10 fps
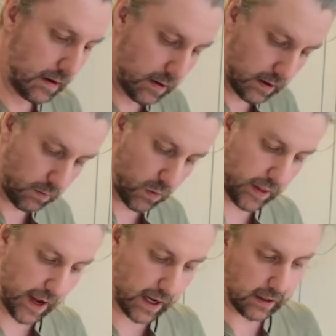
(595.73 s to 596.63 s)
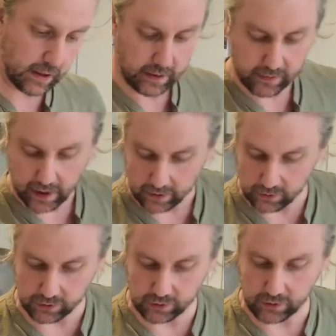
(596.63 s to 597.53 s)
And then what that'll do is that'll
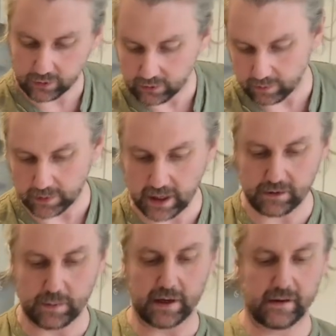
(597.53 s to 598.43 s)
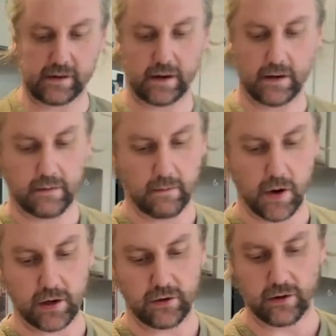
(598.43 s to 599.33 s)
just suck some last bits of
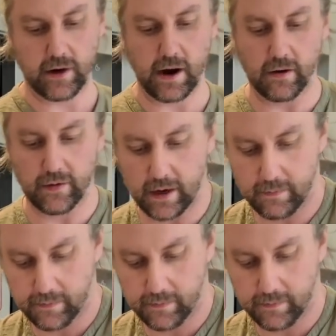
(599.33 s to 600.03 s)
moisture out of it.